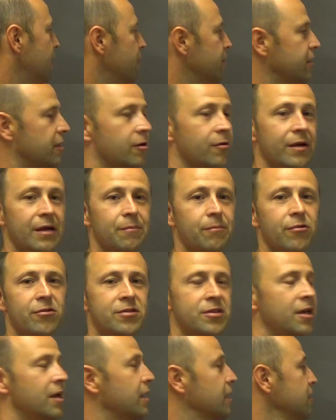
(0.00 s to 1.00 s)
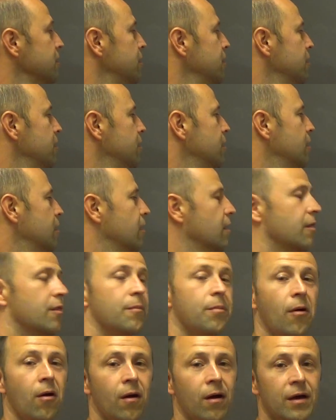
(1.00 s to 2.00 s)
out here and protect the
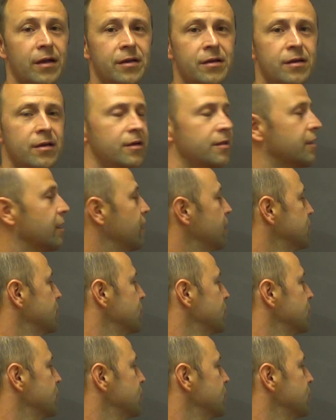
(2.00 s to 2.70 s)
pawn that I